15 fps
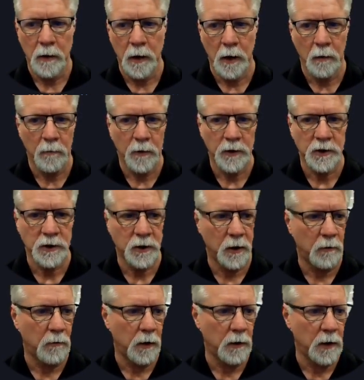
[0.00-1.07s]
And we're just going
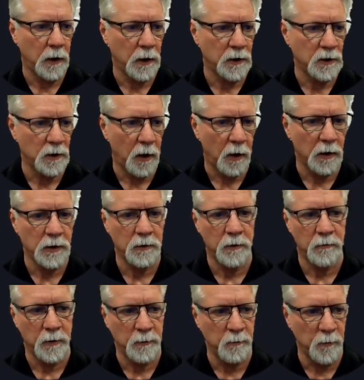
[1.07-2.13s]
to run the uninstall. So
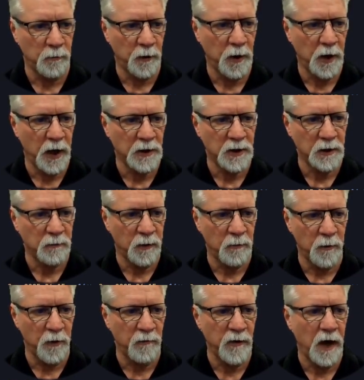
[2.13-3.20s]
it's
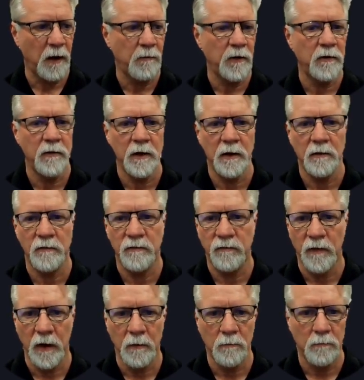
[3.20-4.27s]
removed everything
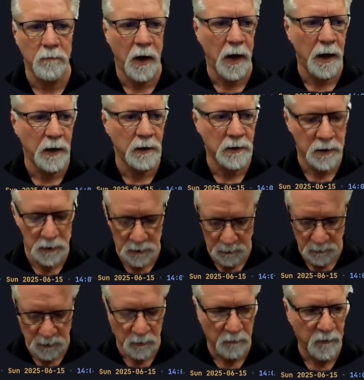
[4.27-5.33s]
from my
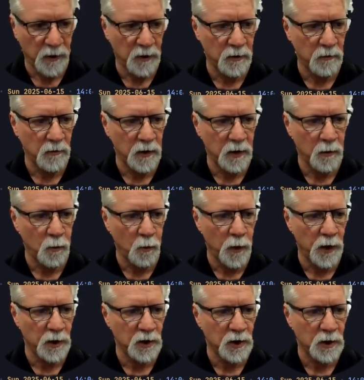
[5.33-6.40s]
system. So if I do the
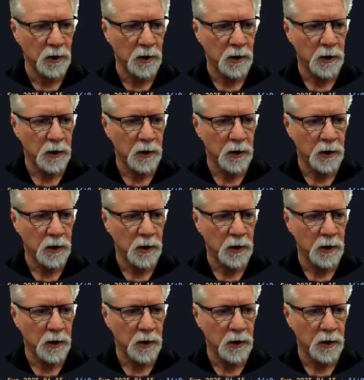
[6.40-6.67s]
which